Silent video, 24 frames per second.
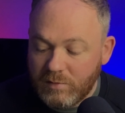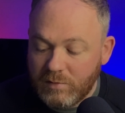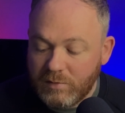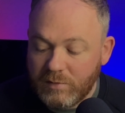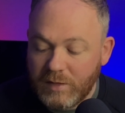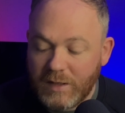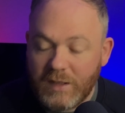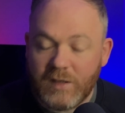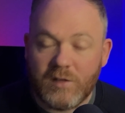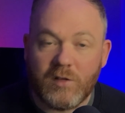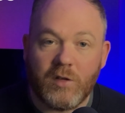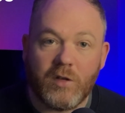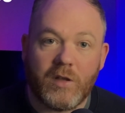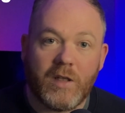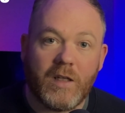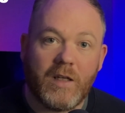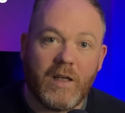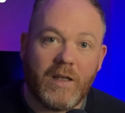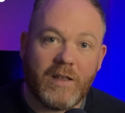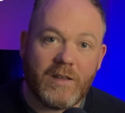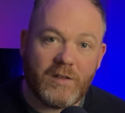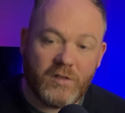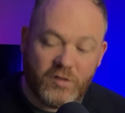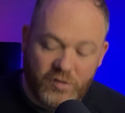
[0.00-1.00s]
when it's looking
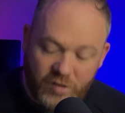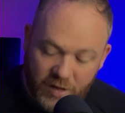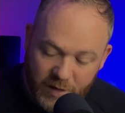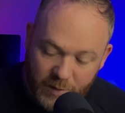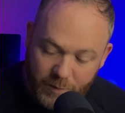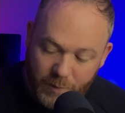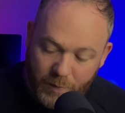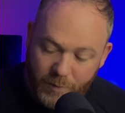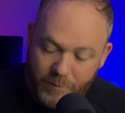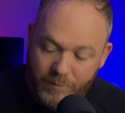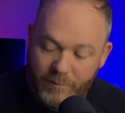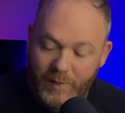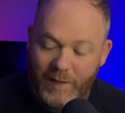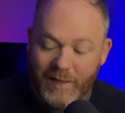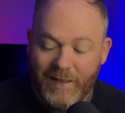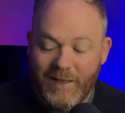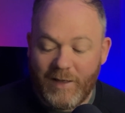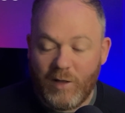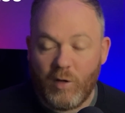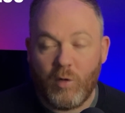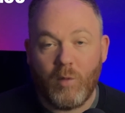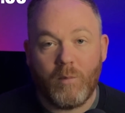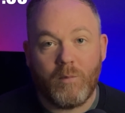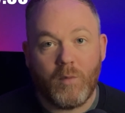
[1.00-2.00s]
like it's cheap,
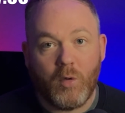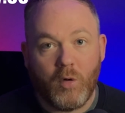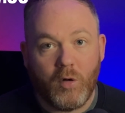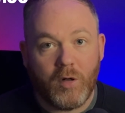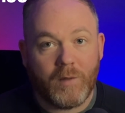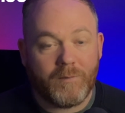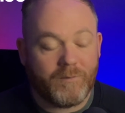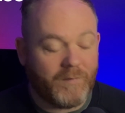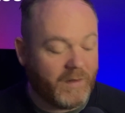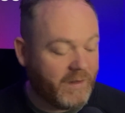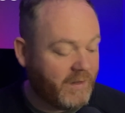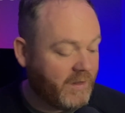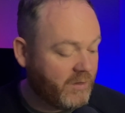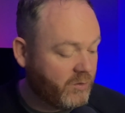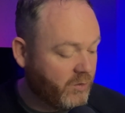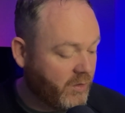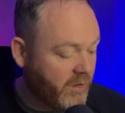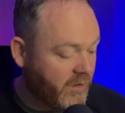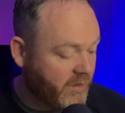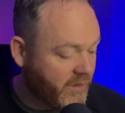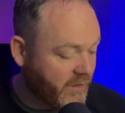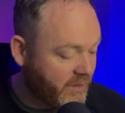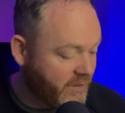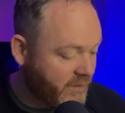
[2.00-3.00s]
picking up more. And that's what
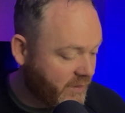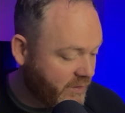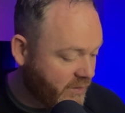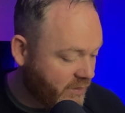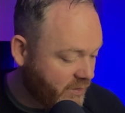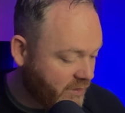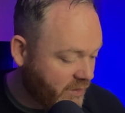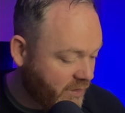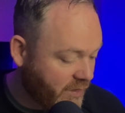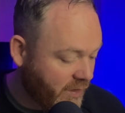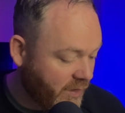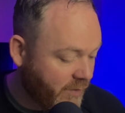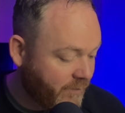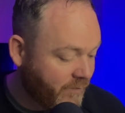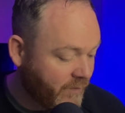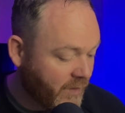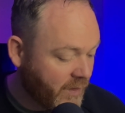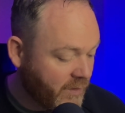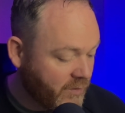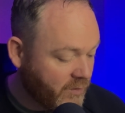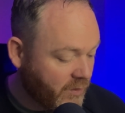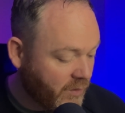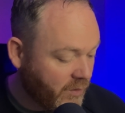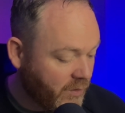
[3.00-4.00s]
I'll continue to do.
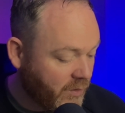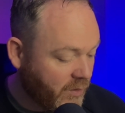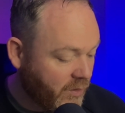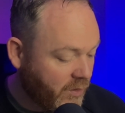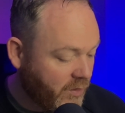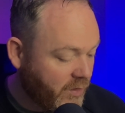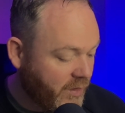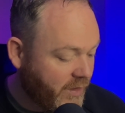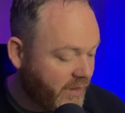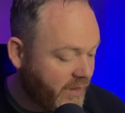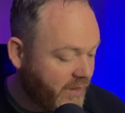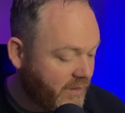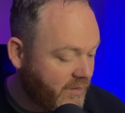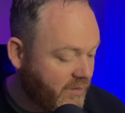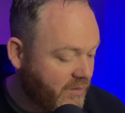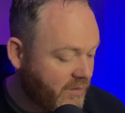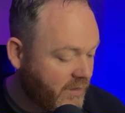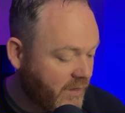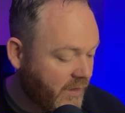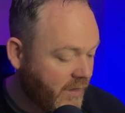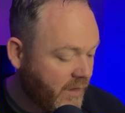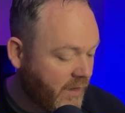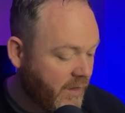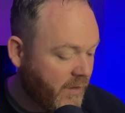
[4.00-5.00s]
So Lloyds
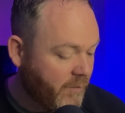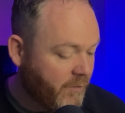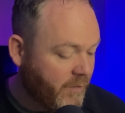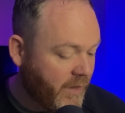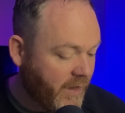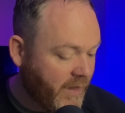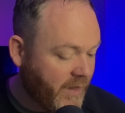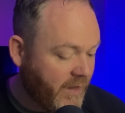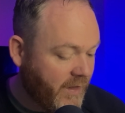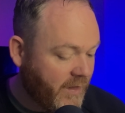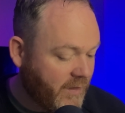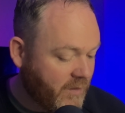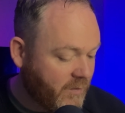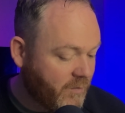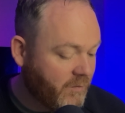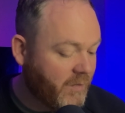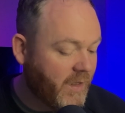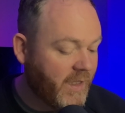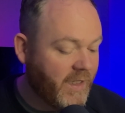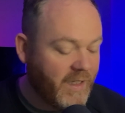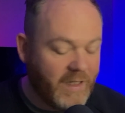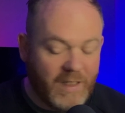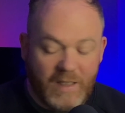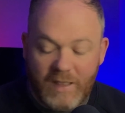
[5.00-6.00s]
paid
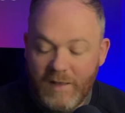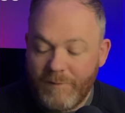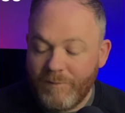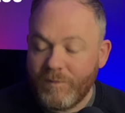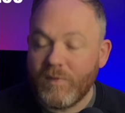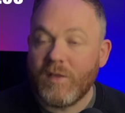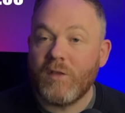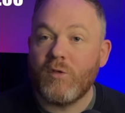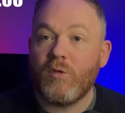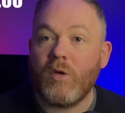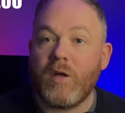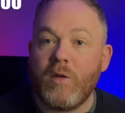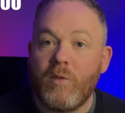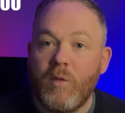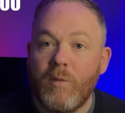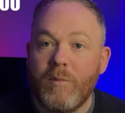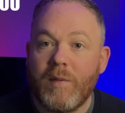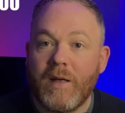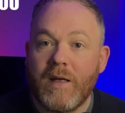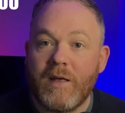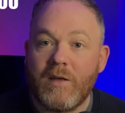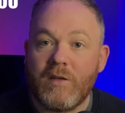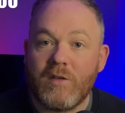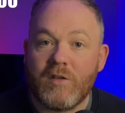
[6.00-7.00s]
me
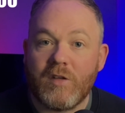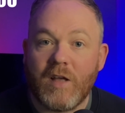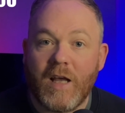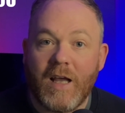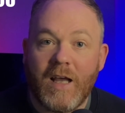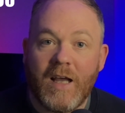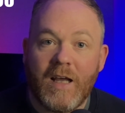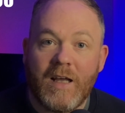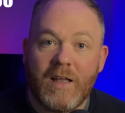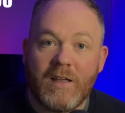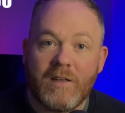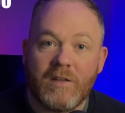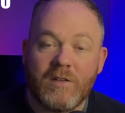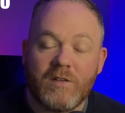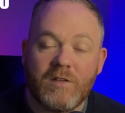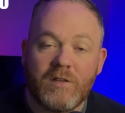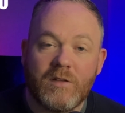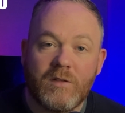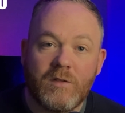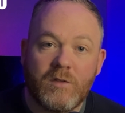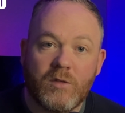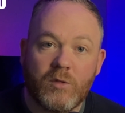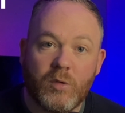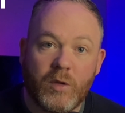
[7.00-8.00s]
£21 and
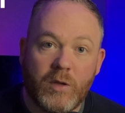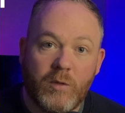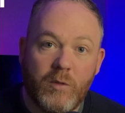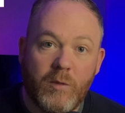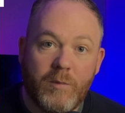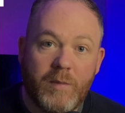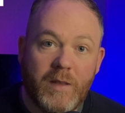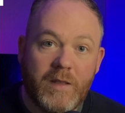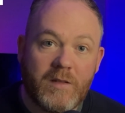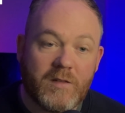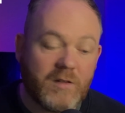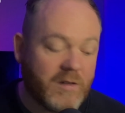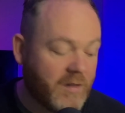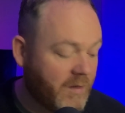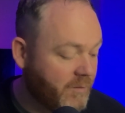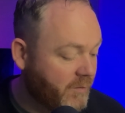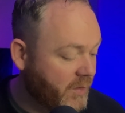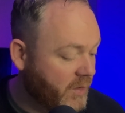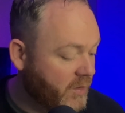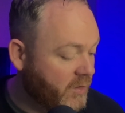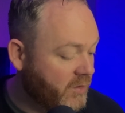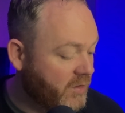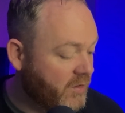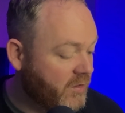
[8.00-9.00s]
21 pence. And
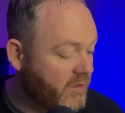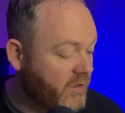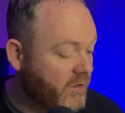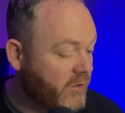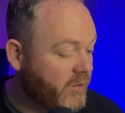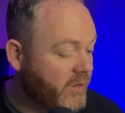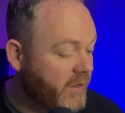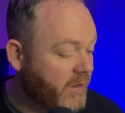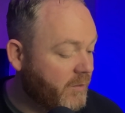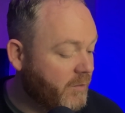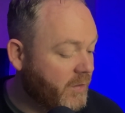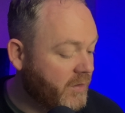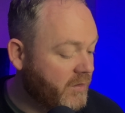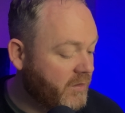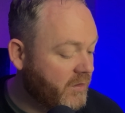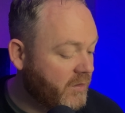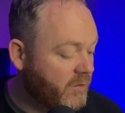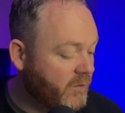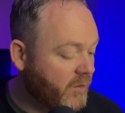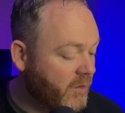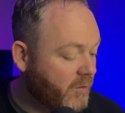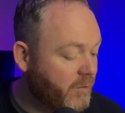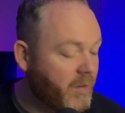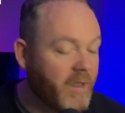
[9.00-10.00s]
because it's a UK business,
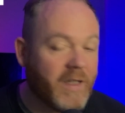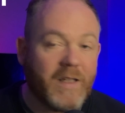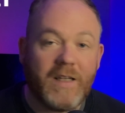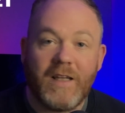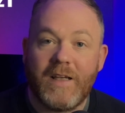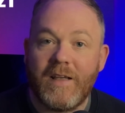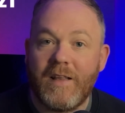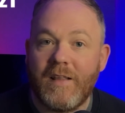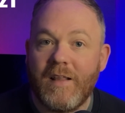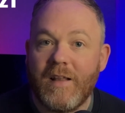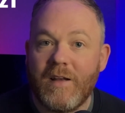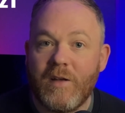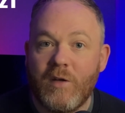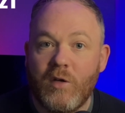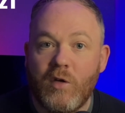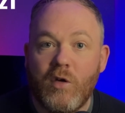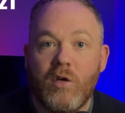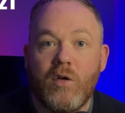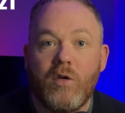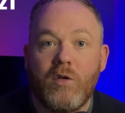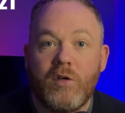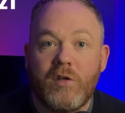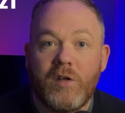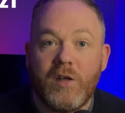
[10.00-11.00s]
we're not paying any of that
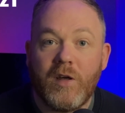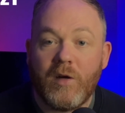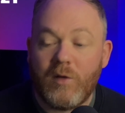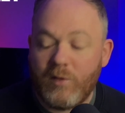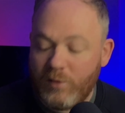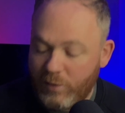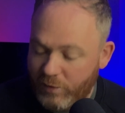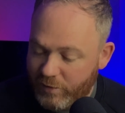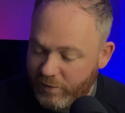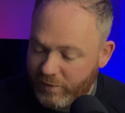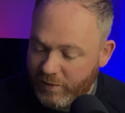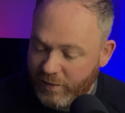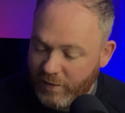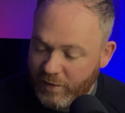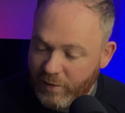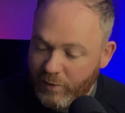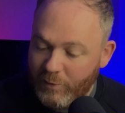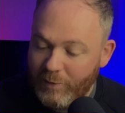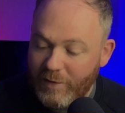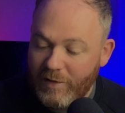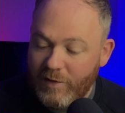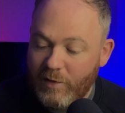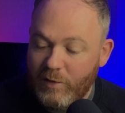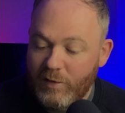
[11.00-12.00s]
naughty old
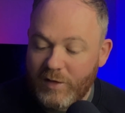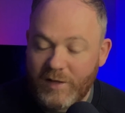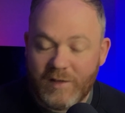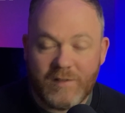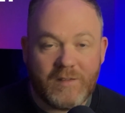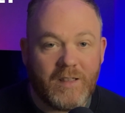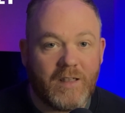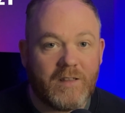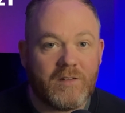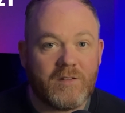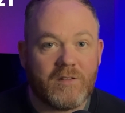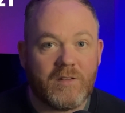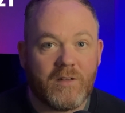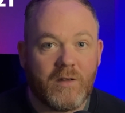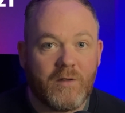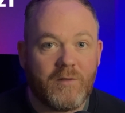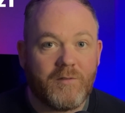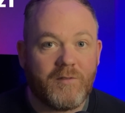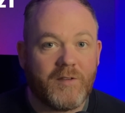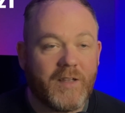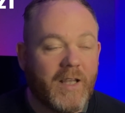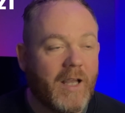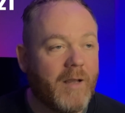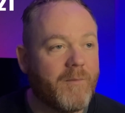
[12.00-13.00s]
withholding tax. So don't
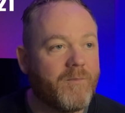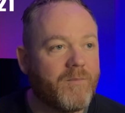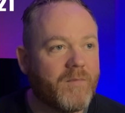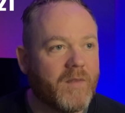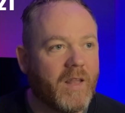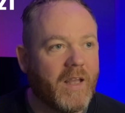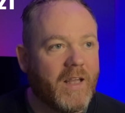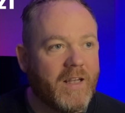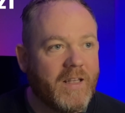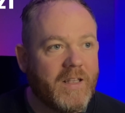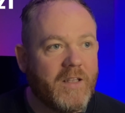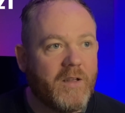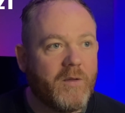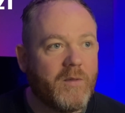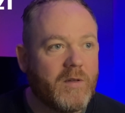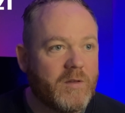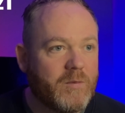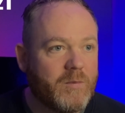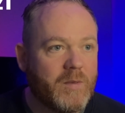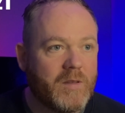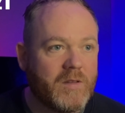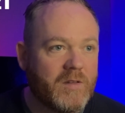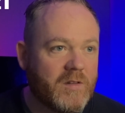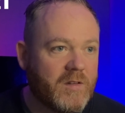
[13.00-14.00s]
forget, any US
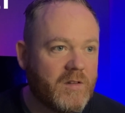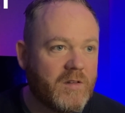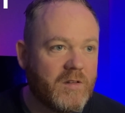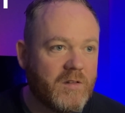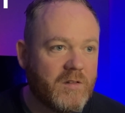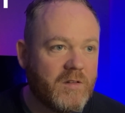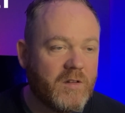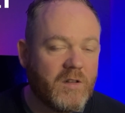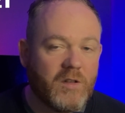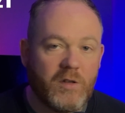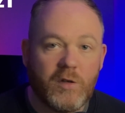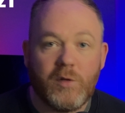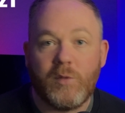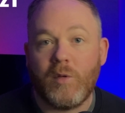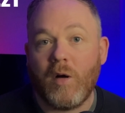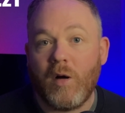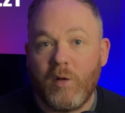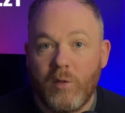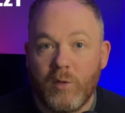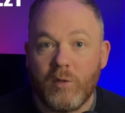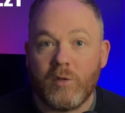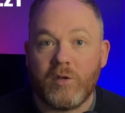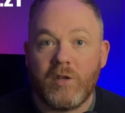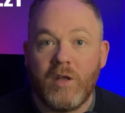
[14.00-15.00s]
businesses you
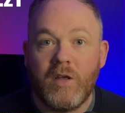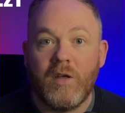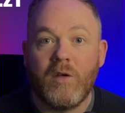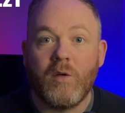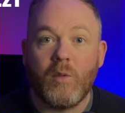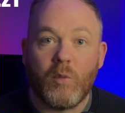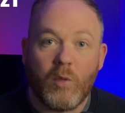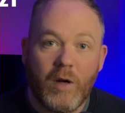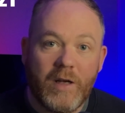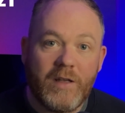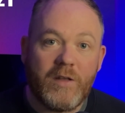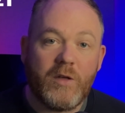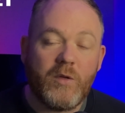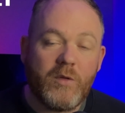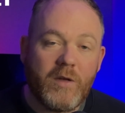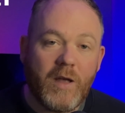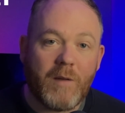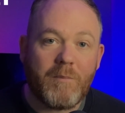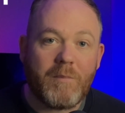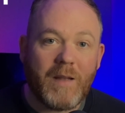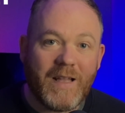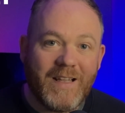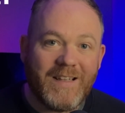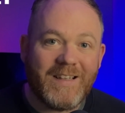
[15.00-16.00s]
hold, when you
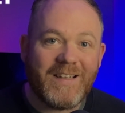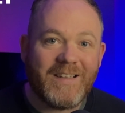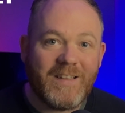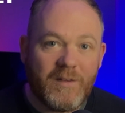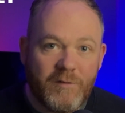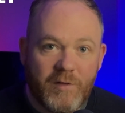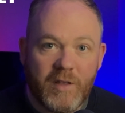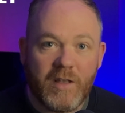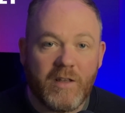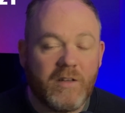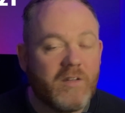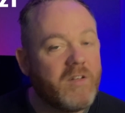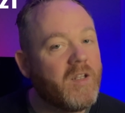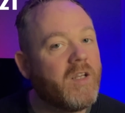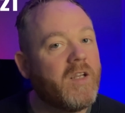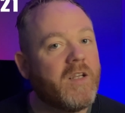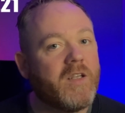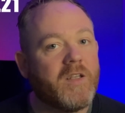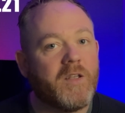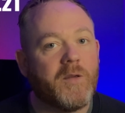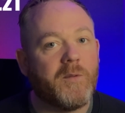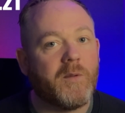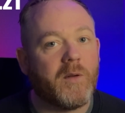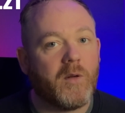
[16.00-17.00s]
get paid a dividend,
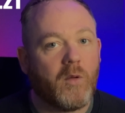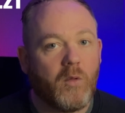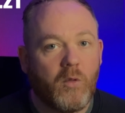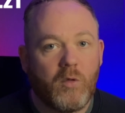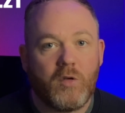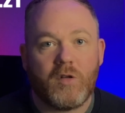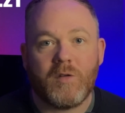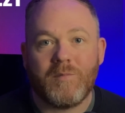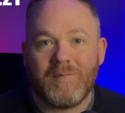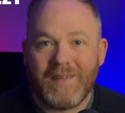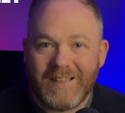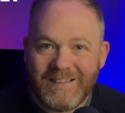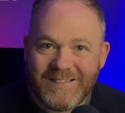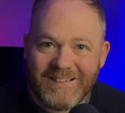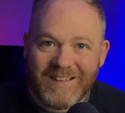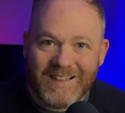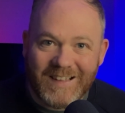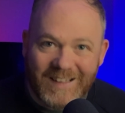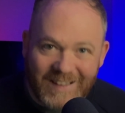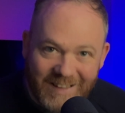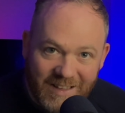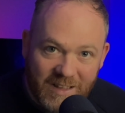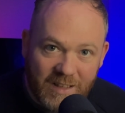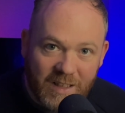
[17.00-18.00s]
you will
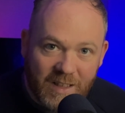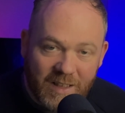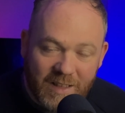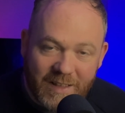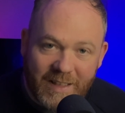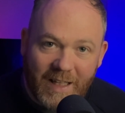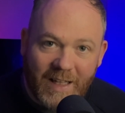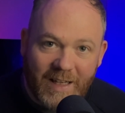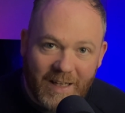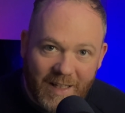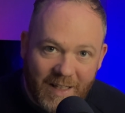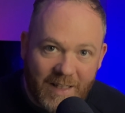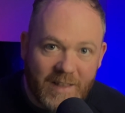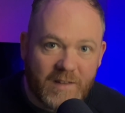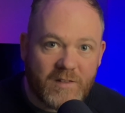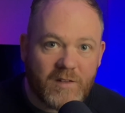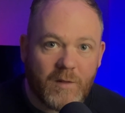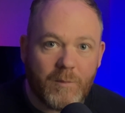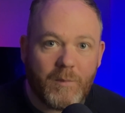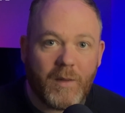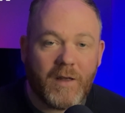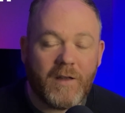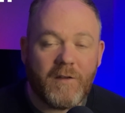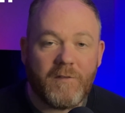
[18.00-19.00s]
automatically get hit
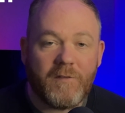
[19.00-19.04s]
by a